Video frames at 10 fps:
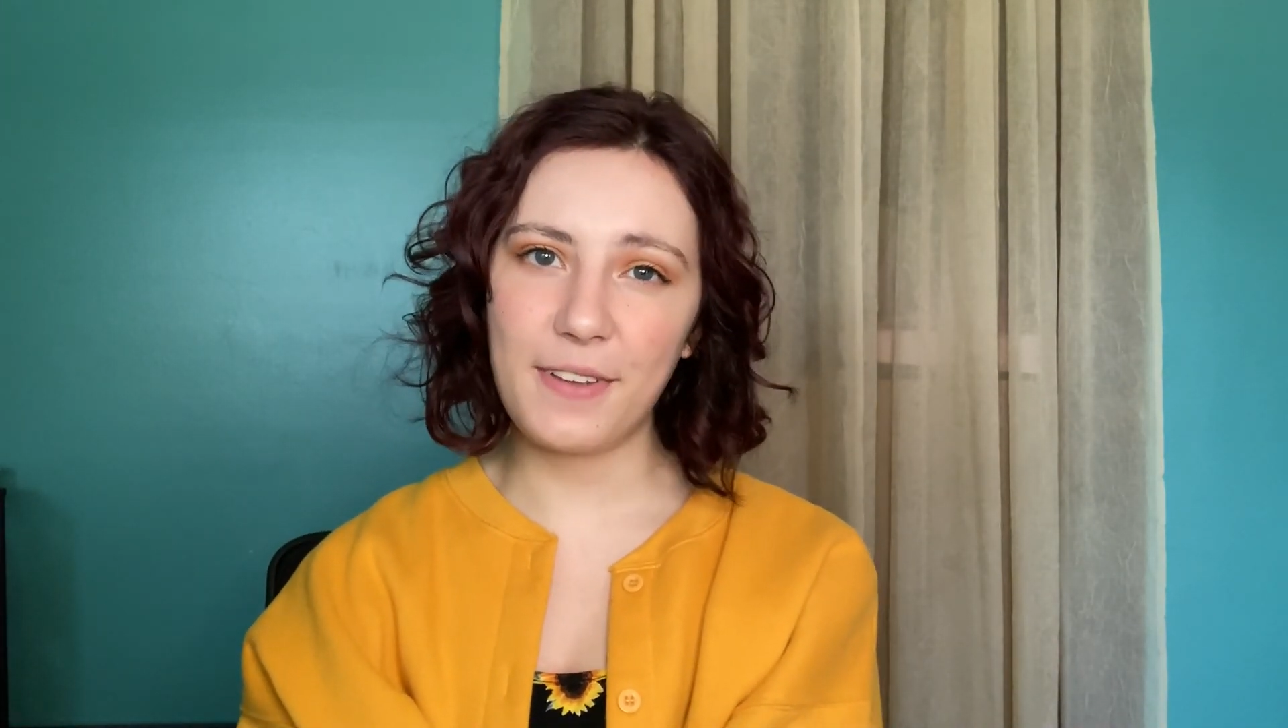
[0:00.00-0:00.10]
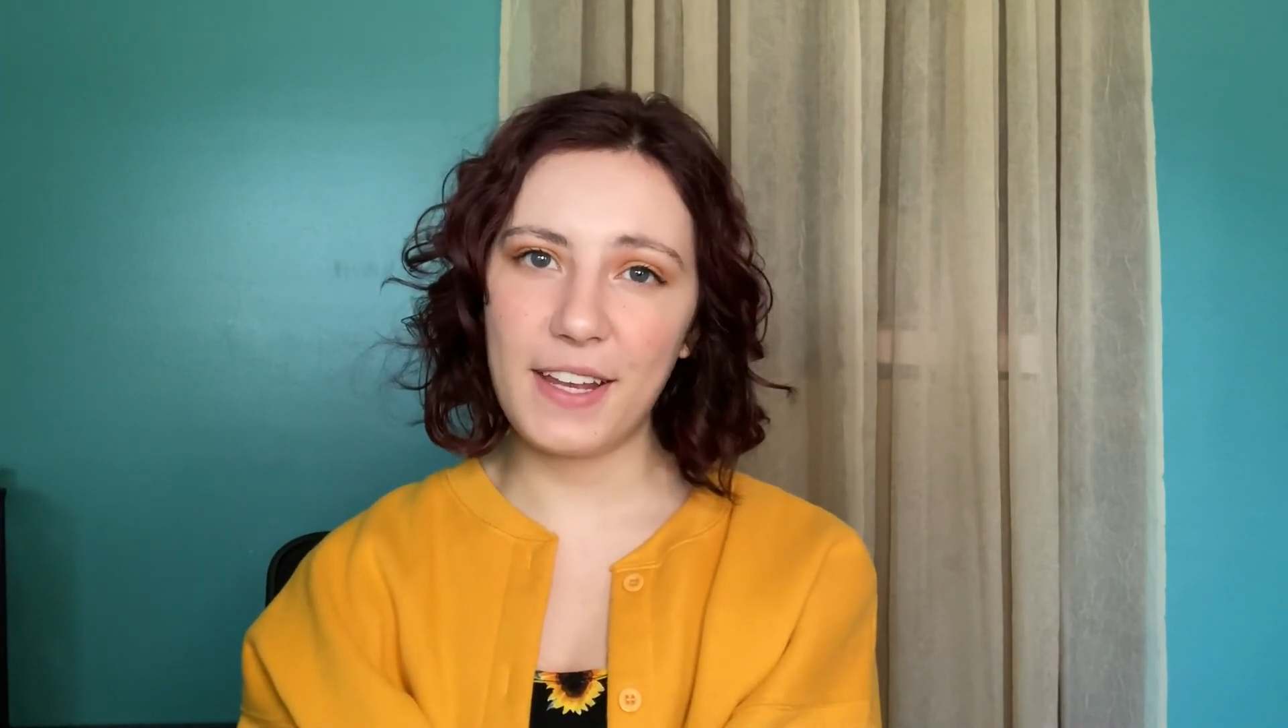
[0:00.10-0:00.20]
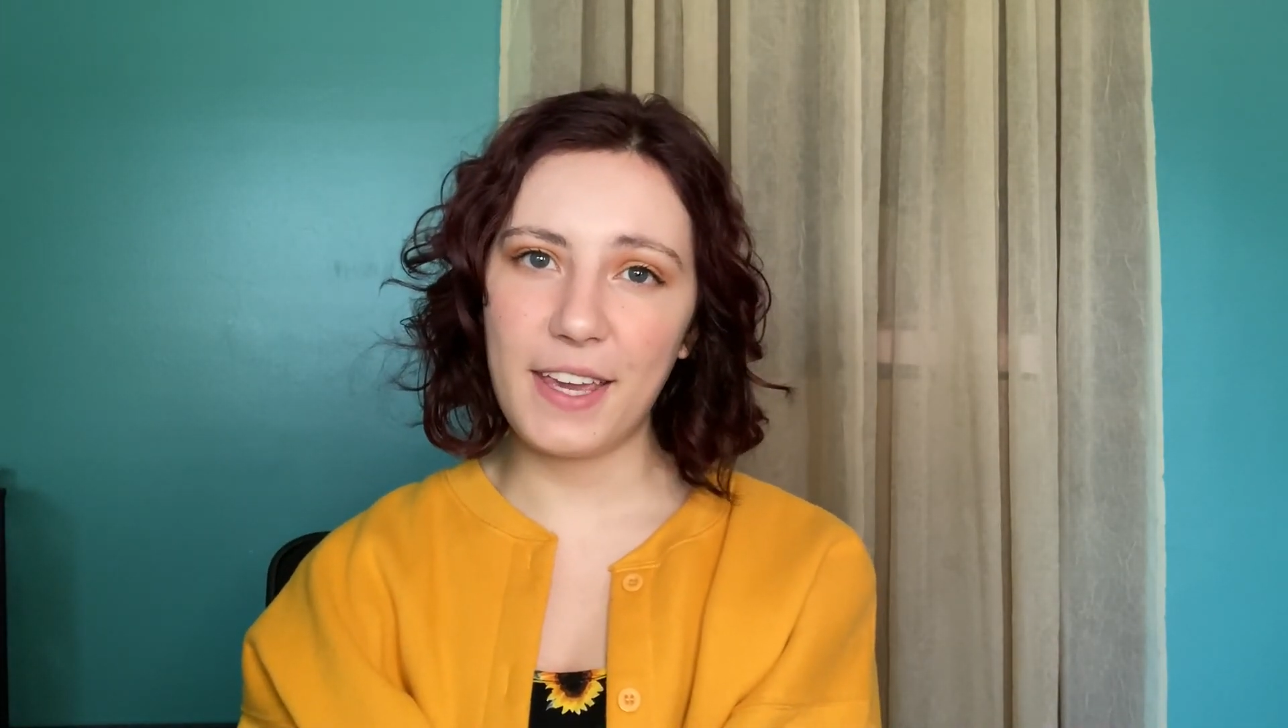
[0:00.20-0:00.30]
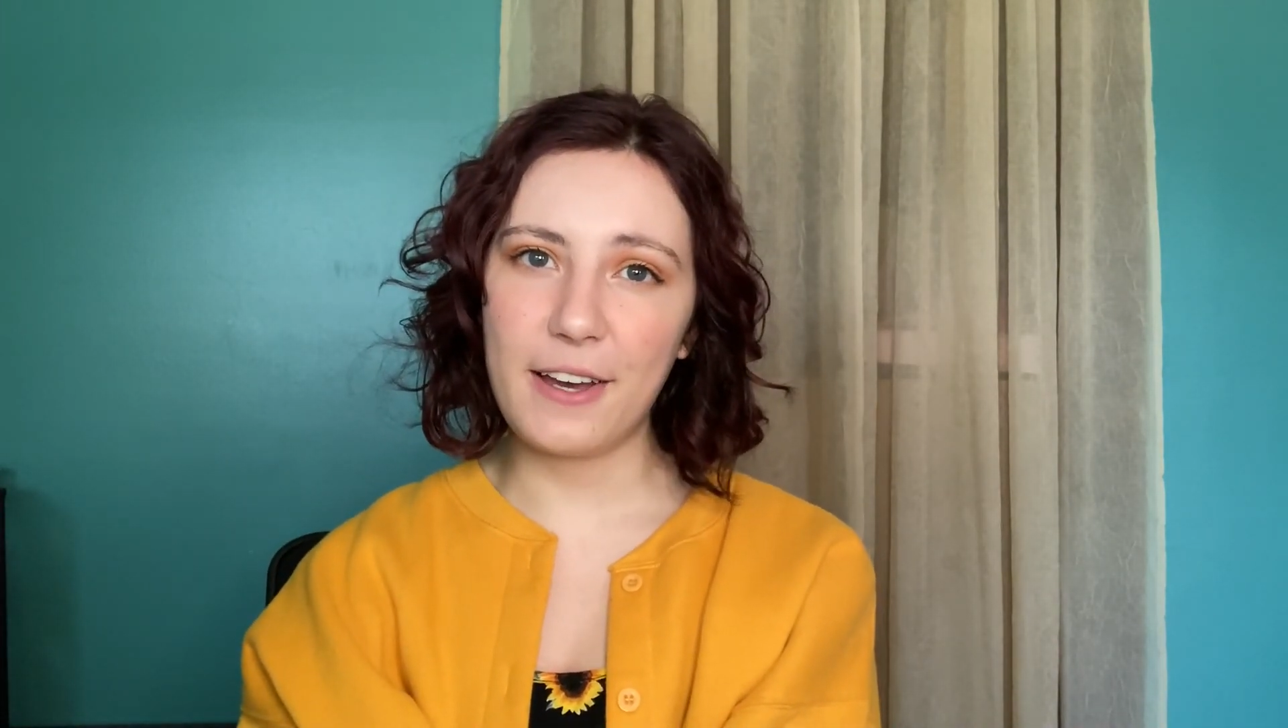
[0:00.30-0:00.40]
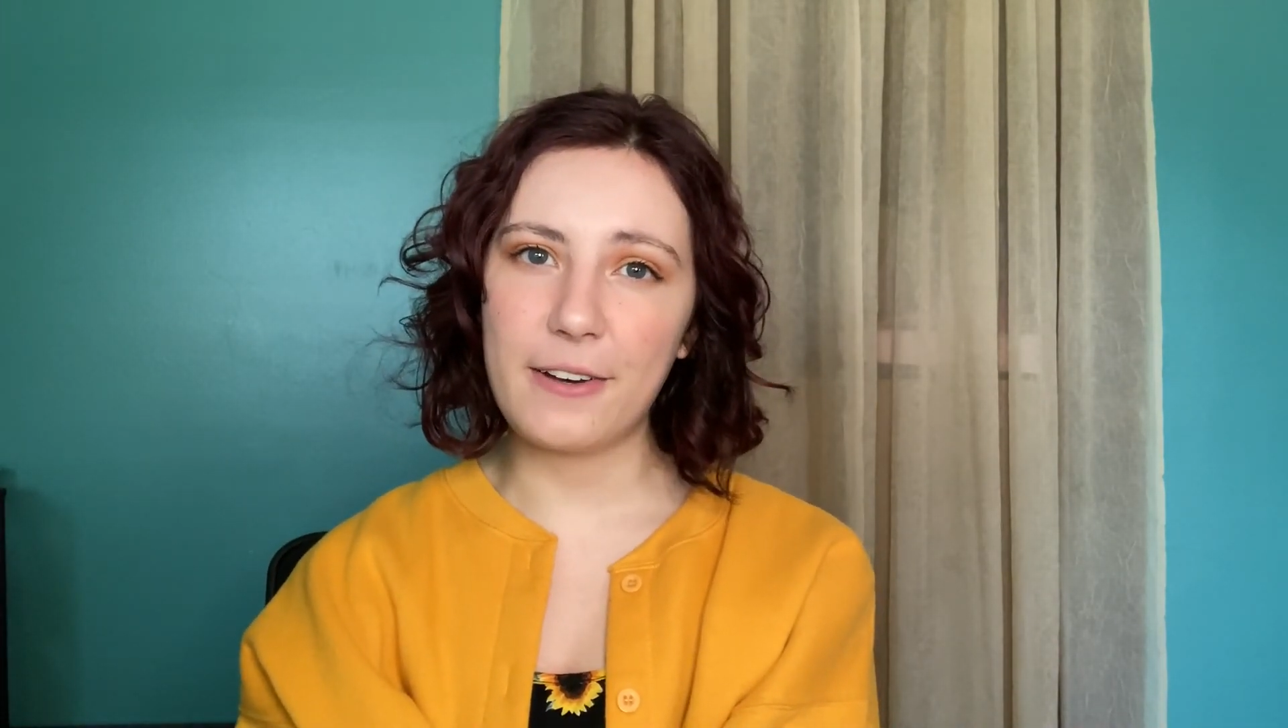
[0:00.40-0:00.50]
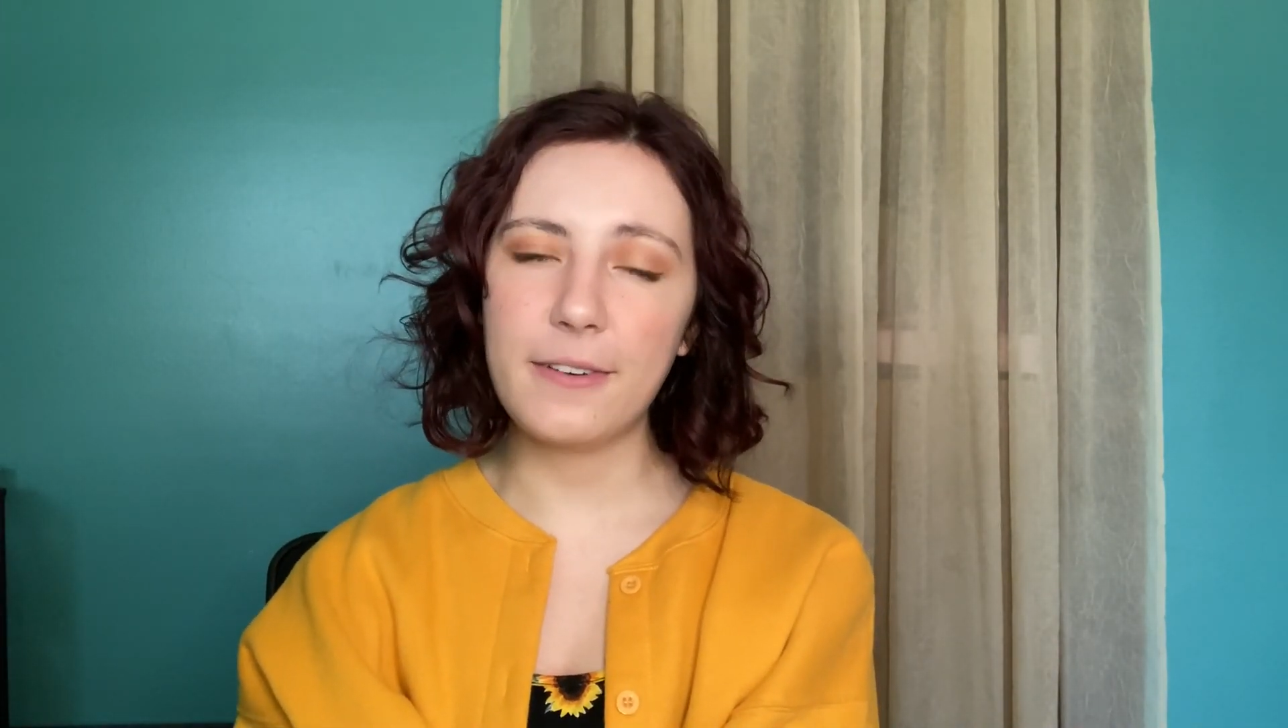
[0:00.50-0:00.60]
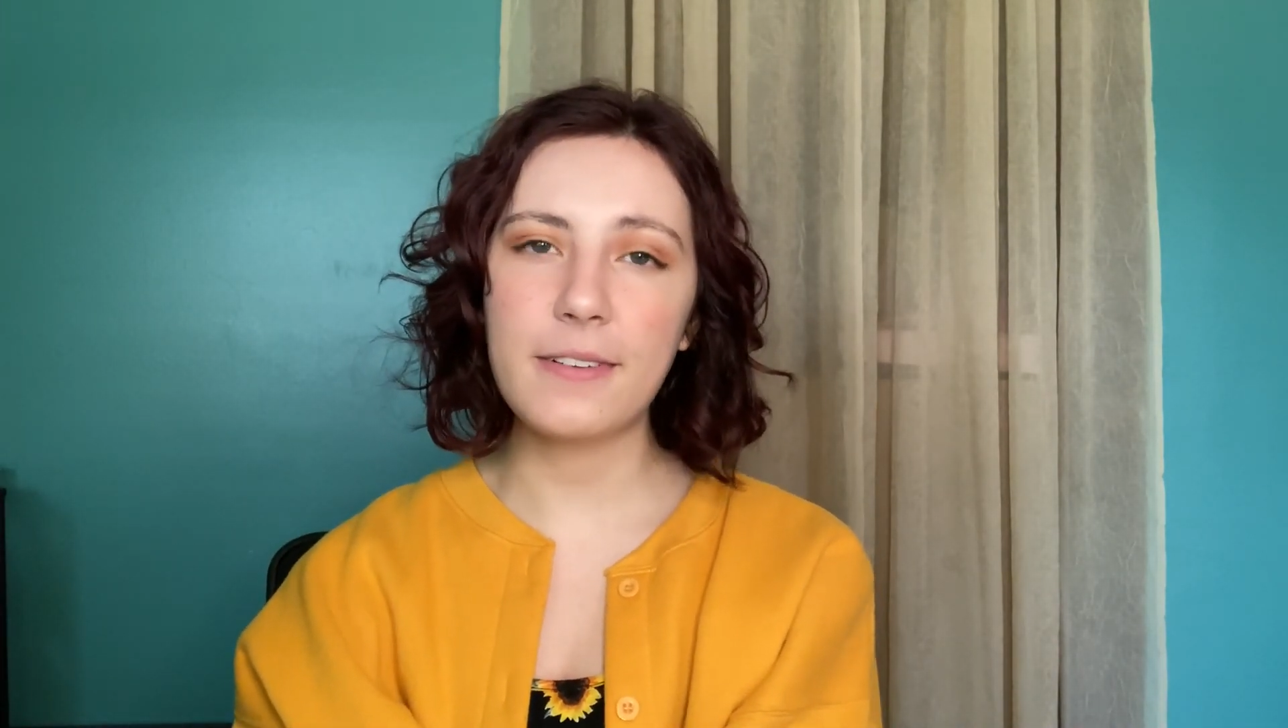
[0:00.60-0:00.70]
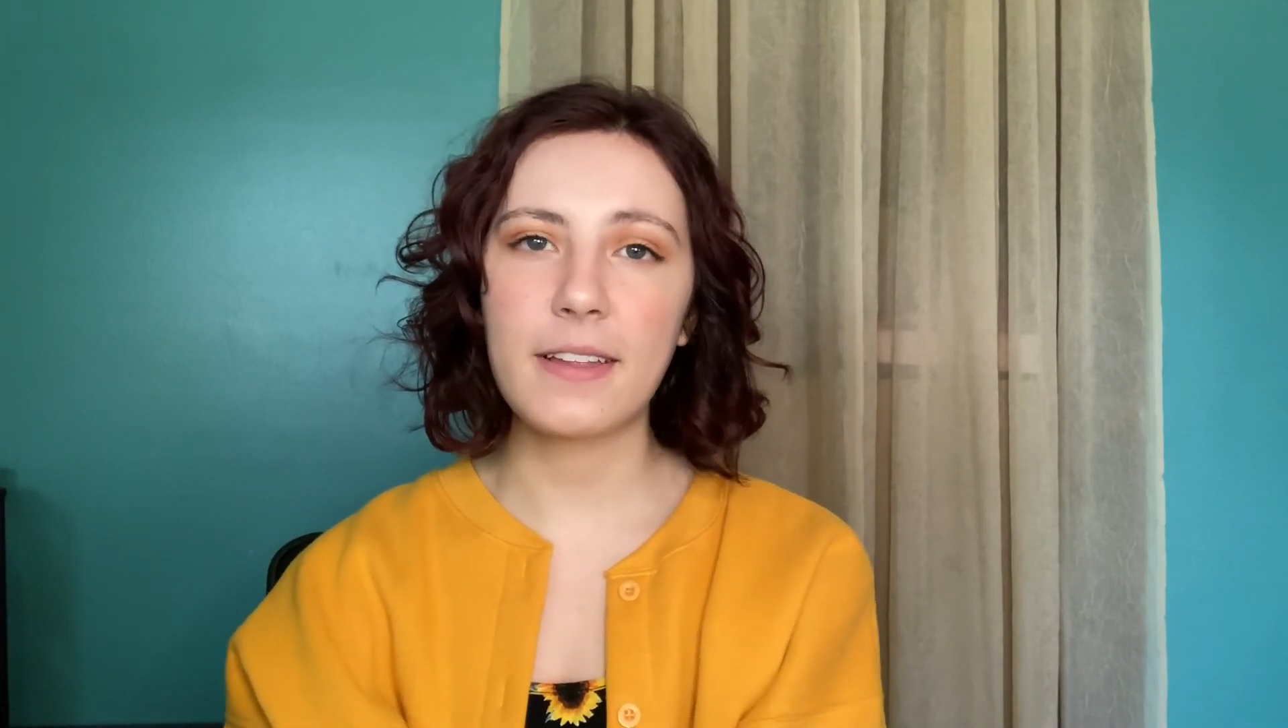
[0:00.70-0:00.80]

video.